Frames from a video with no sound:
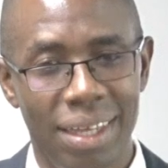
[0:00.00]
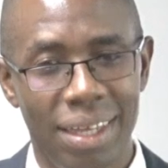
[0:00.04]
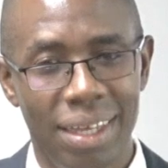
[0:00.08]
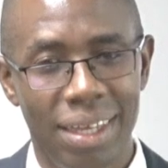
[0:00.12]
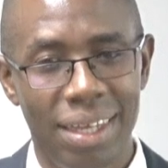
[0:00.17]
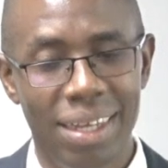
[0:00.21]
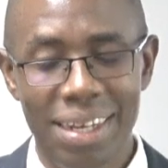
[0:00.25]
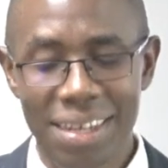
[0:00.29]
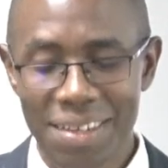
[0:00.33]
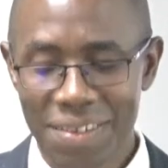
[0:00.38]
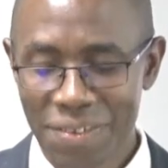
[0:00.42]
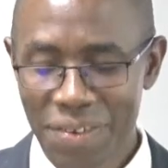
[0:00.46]

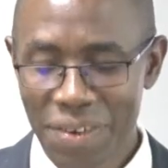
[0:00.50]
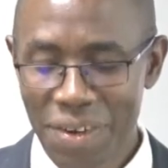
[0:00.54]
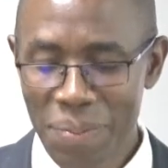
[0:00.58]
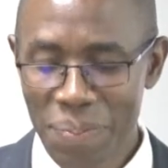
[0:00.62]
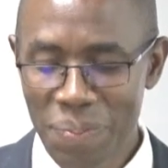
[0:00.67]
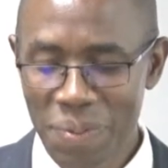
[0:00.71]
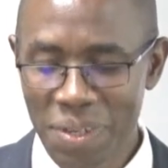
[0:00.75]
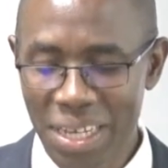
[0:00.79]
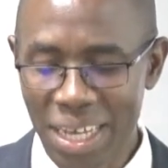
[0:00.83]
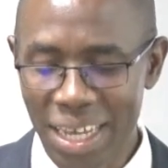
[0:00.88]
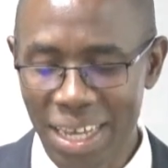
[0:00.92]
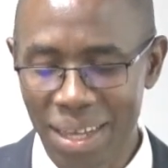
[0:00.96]
In his
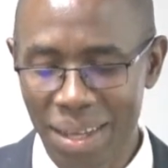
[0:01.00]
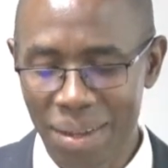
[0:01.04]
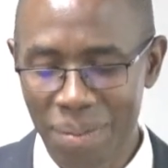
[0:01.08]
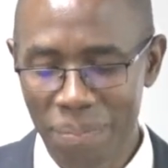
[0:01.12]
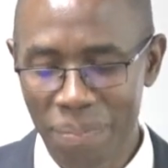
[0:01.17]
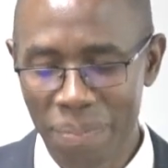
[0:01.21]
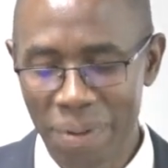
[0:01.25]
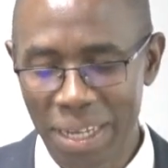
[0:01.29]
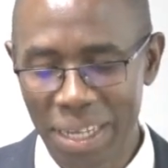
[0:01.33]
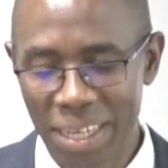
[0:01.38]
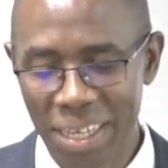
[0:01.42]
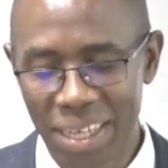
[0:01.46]
scripture
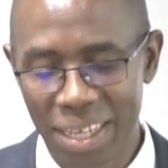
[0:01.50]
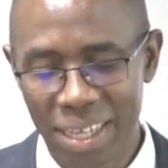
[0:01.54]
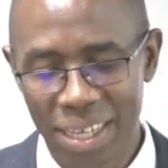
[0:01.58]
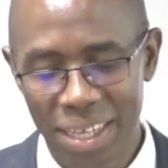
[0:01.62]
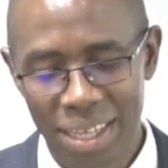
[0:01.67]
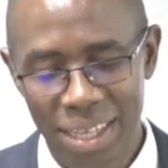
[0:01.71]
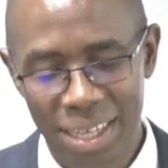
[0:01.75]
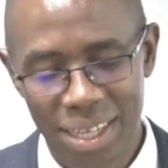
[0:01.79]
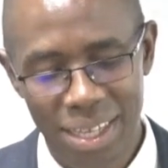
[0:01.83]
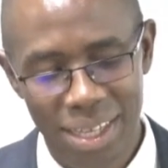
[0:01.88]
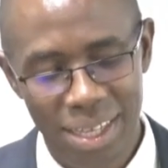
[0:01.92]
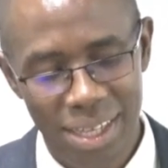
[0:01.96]
by
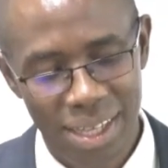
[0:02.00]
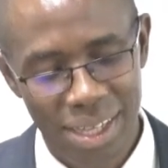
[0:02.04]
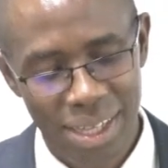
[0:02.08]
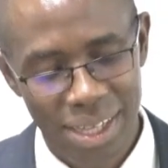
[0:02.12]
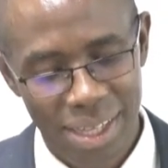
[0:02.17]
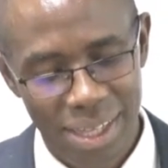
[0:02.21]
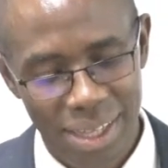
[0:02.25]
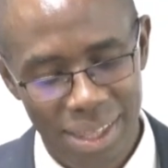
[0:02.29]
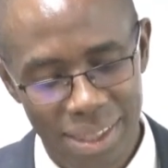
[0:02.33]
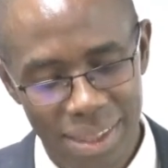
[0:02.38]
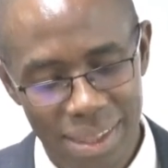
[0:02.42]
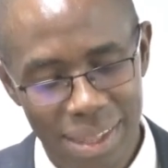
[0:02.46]

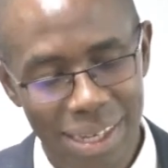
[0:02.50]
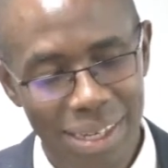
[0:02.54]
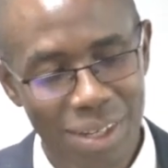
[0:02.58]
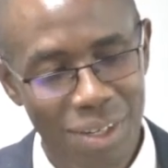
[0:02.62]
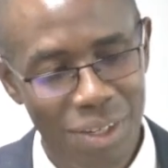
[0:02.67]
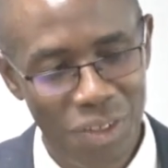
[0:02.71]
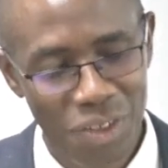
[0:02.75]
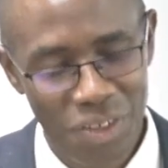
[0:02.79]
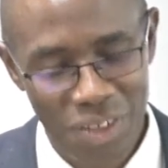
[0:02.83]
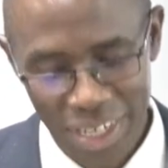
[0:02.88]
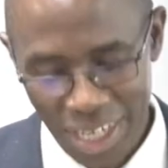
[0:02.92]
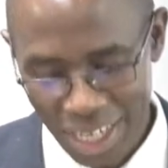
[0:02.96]
the
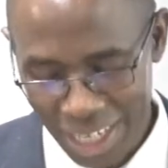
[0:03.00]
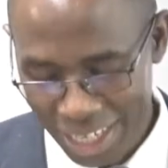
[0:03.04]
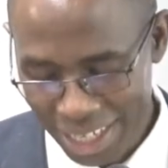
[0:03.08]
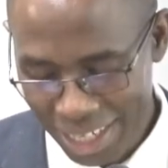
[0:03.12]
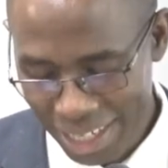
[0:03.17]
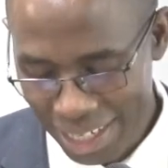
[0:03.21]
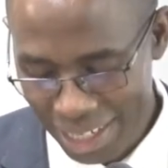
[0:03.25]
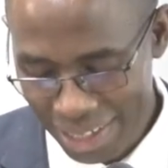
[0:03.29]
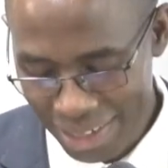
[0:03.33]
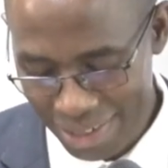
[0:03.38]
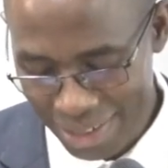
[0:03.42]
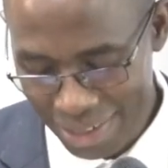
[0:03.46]
teacher,
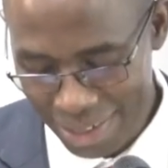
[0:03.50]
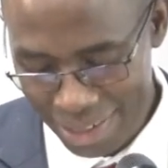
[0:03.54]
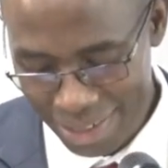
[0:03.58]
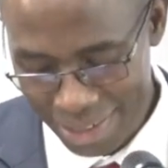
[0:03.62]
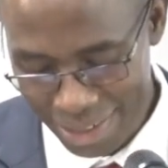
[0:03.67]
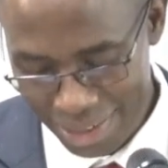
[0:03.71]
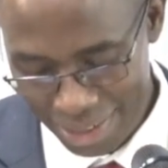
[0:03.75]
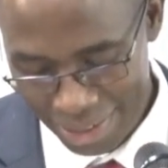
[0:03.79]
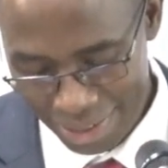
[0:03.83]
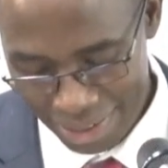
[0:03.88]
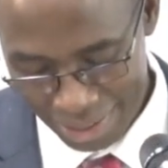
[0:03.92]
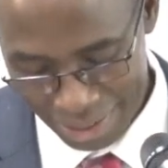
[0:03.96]

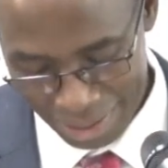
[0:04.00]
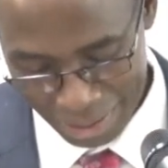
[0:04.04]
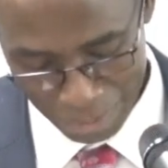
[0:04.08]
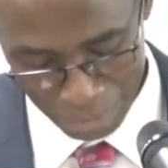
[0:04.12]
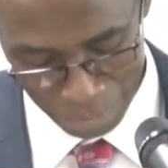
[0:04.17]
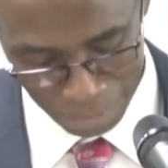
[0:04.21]
Ecclesiastes,